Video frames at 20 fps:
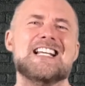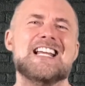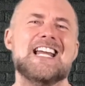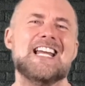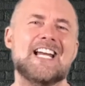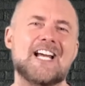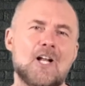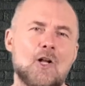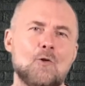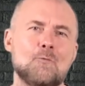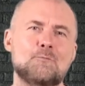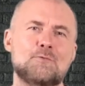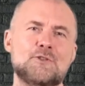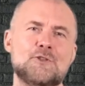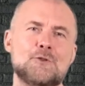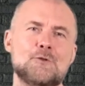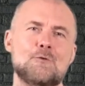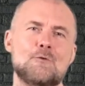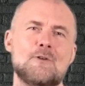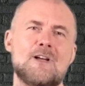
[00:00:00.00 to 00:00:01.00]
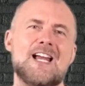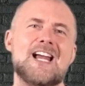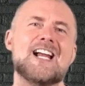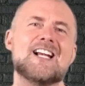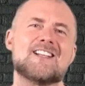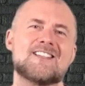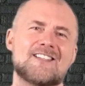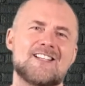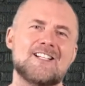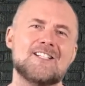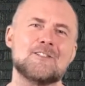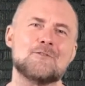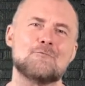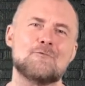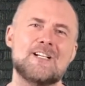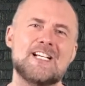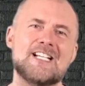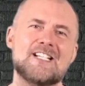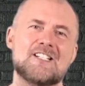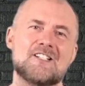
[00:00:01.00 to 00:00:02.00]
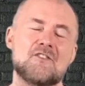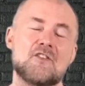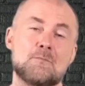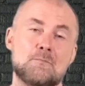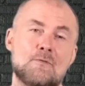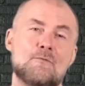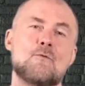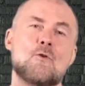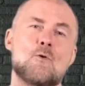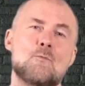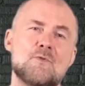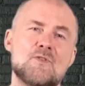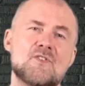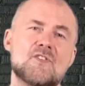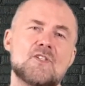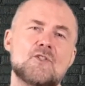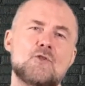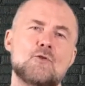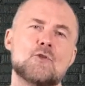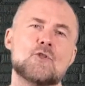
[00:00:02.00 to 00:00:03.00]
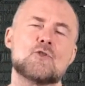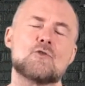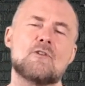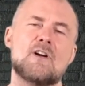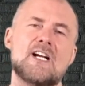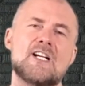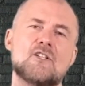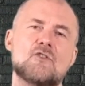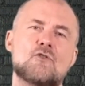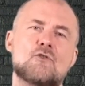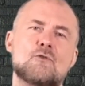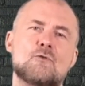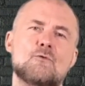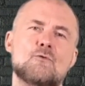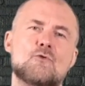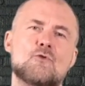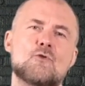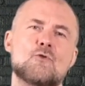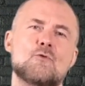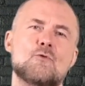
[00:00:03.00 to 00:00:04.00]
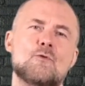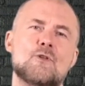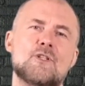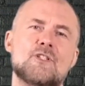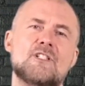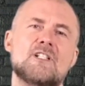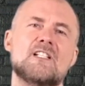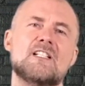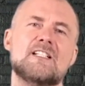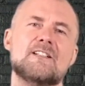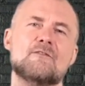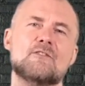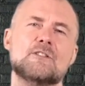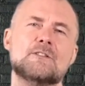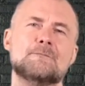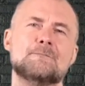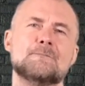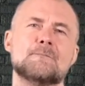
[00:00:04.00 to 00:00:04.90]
help you accelerate the performance that you're trying to deliver?